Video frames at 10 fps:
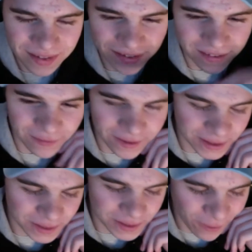What
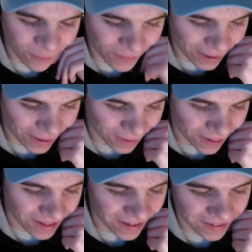else has been going viral?
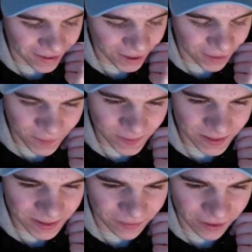Have you
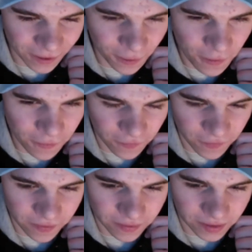seen the video of
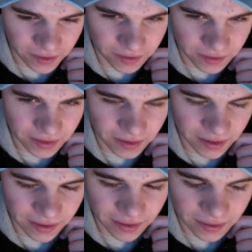
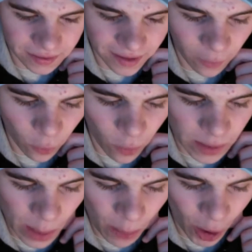that woman
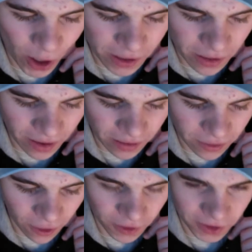in the park that
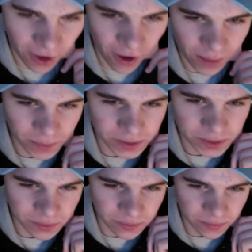called the cops?